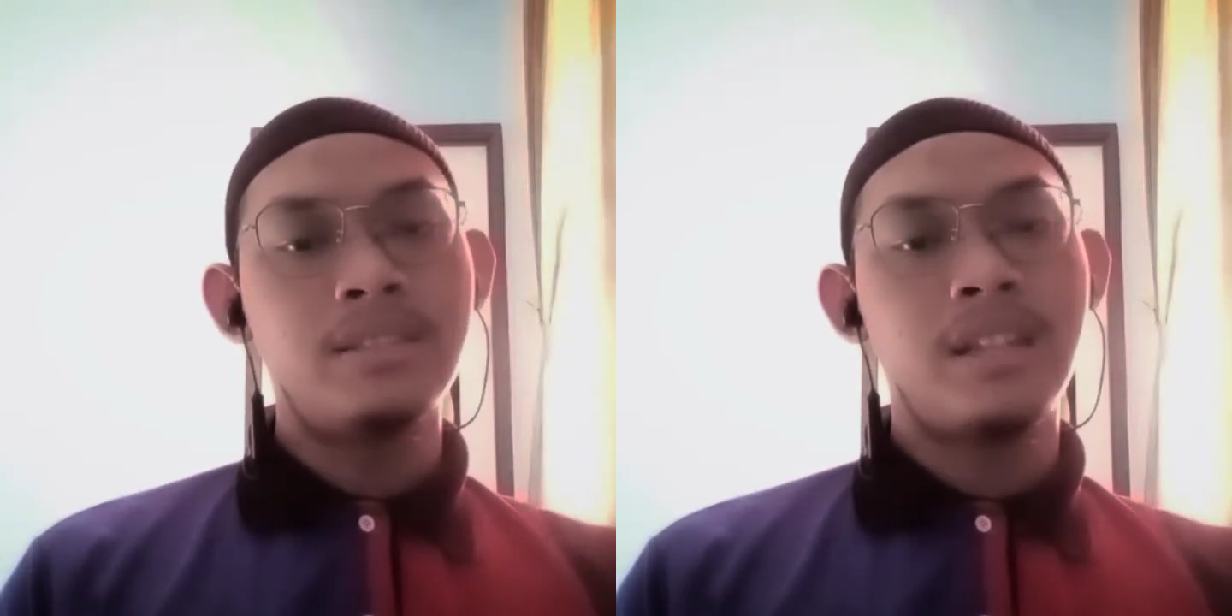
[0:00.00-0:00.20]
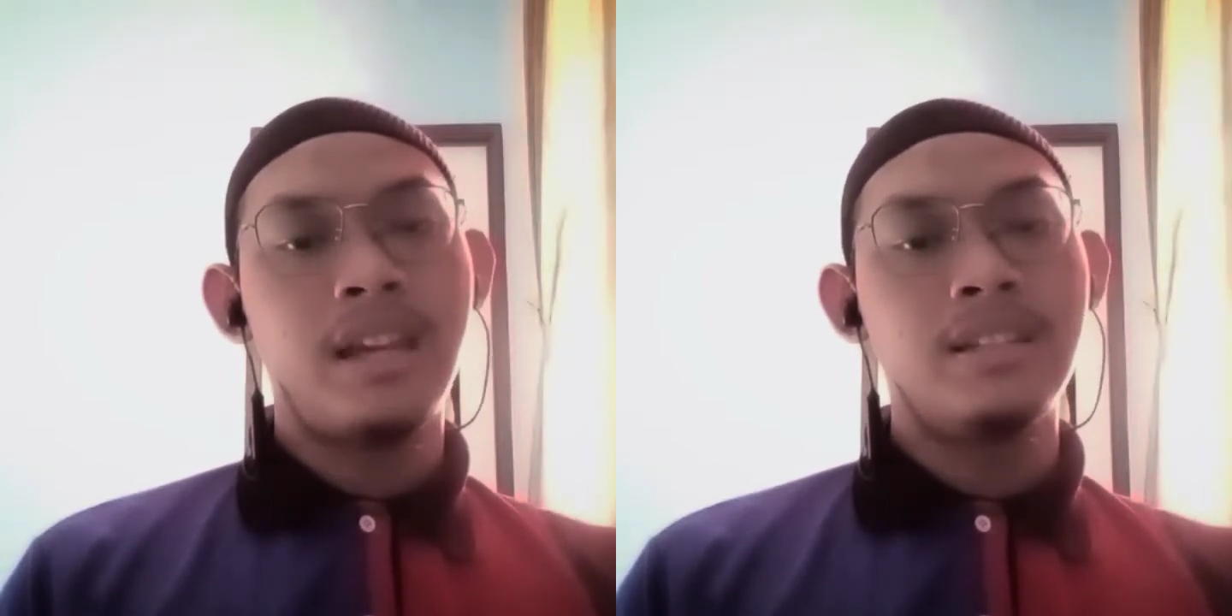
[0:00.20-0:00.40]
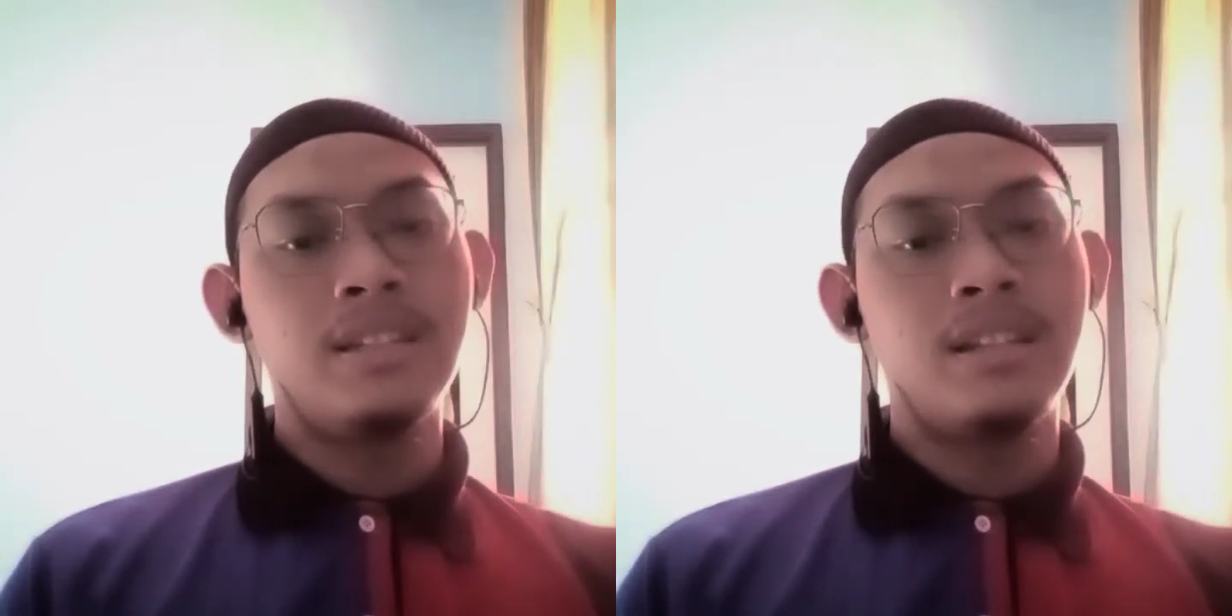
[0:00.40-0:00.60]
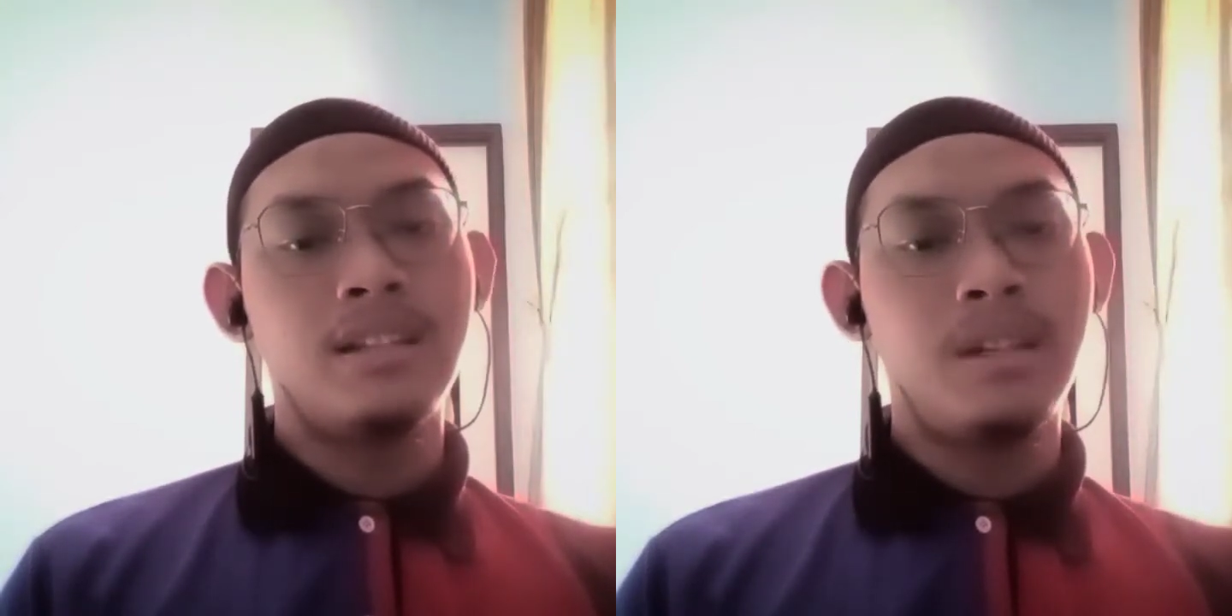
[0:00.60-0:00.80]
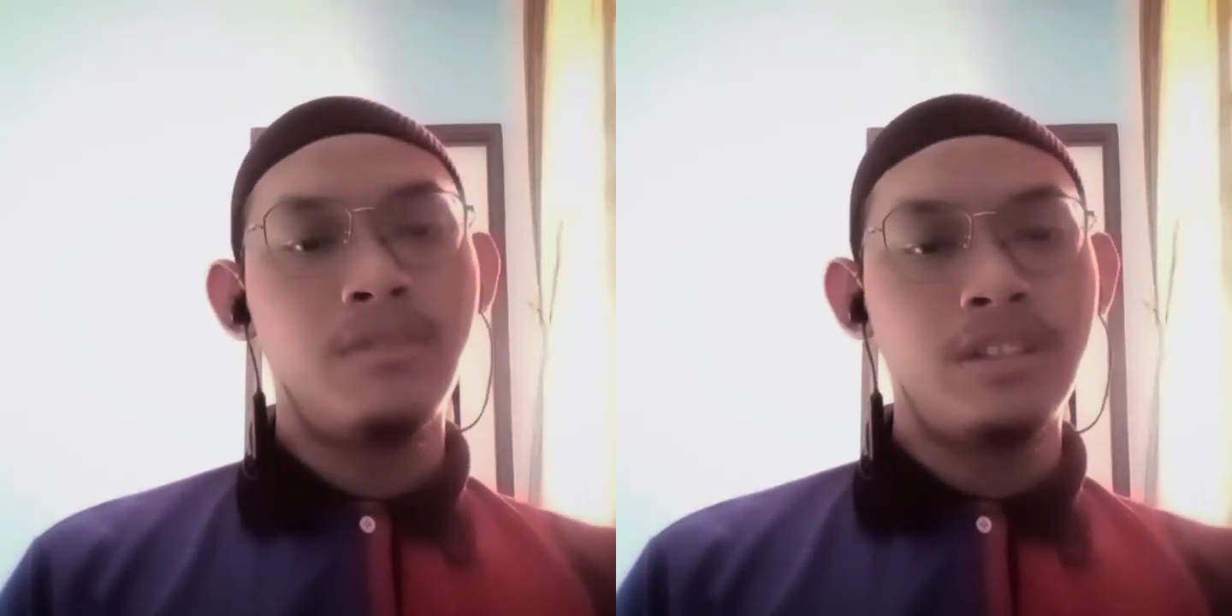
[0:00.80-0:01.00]
and
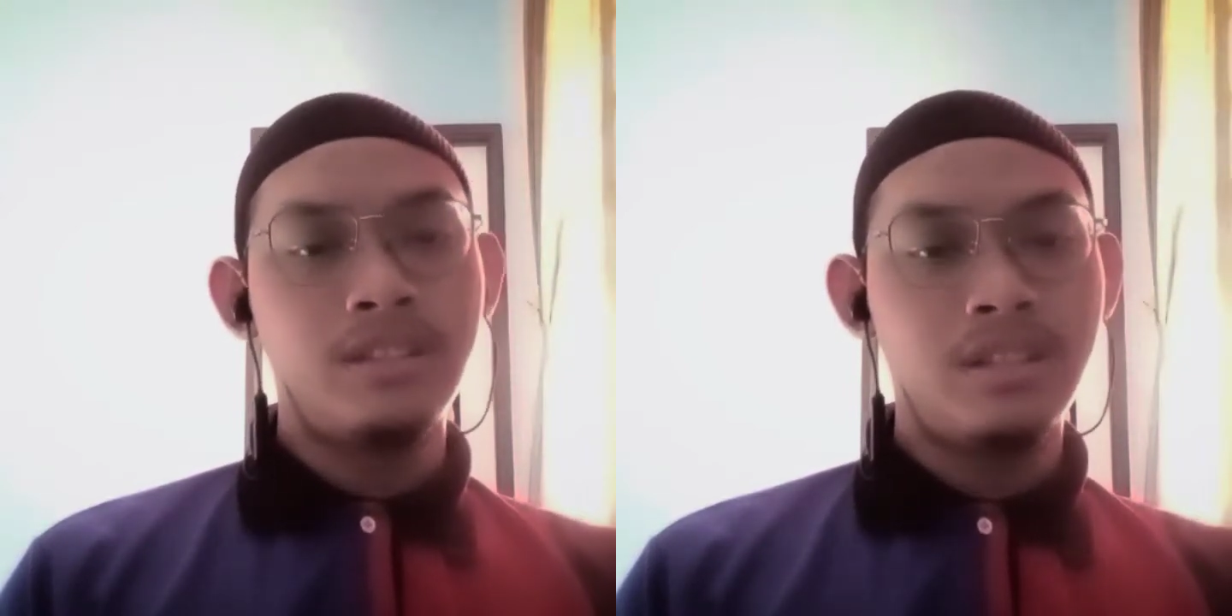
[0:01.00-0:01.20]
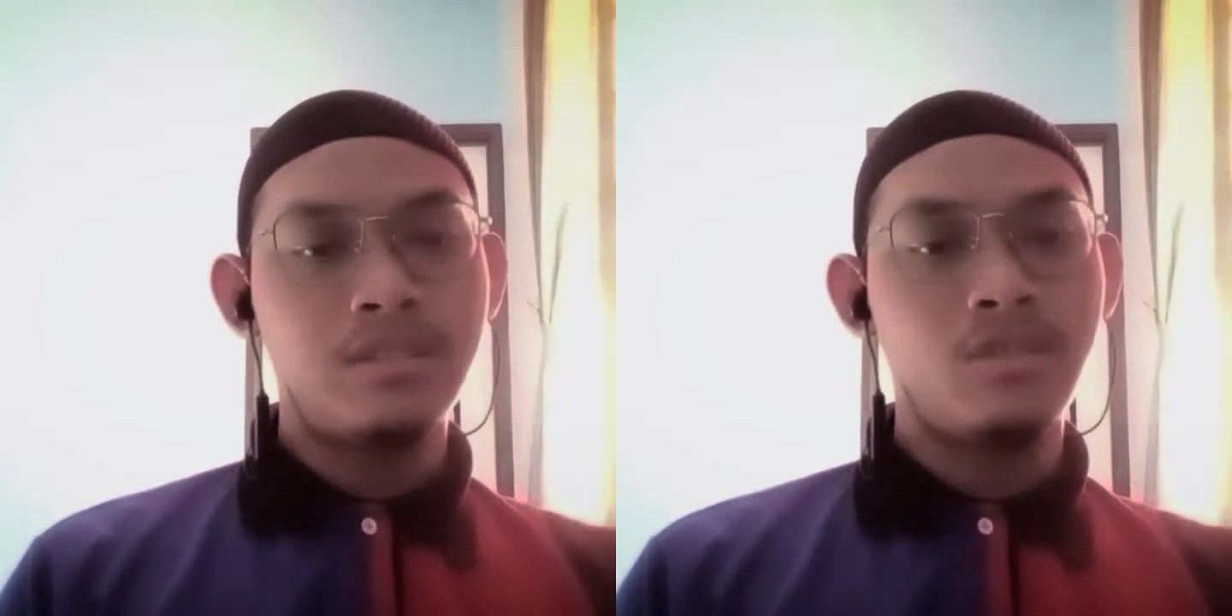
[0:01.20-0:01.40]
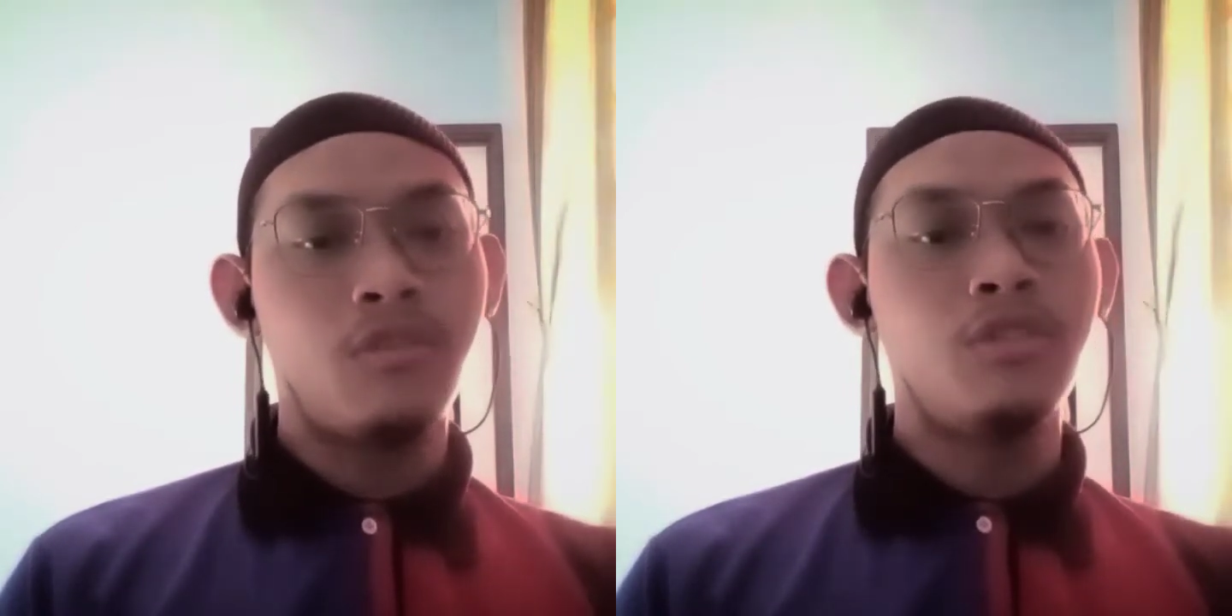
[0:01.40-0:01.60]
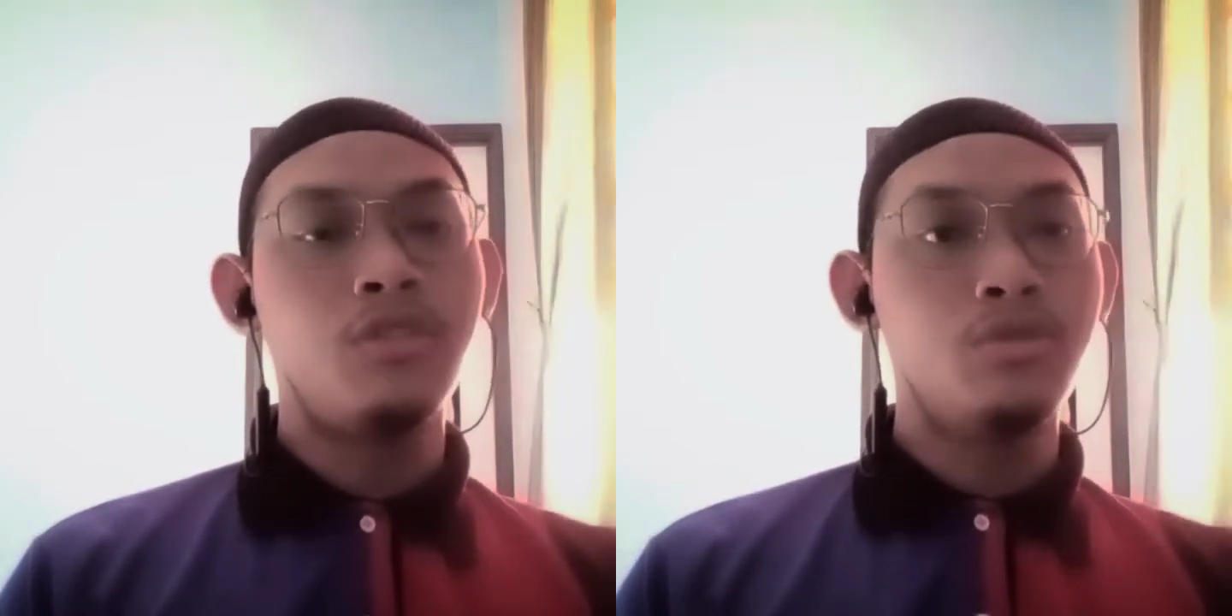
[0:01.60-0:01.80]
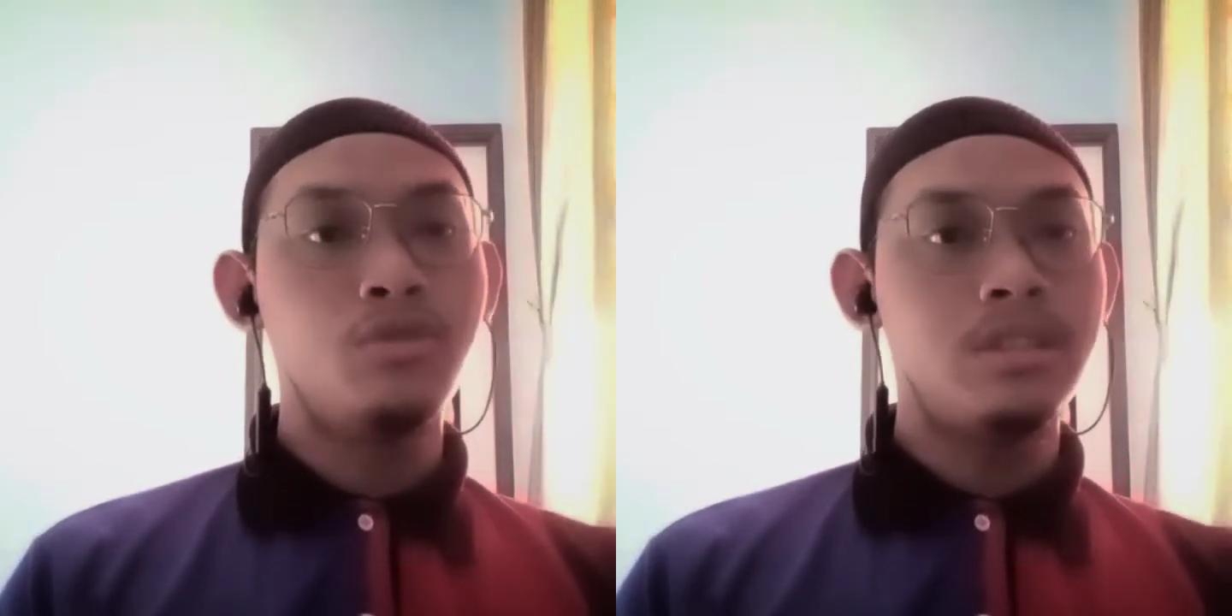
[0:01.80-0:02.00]
manufacturers of goods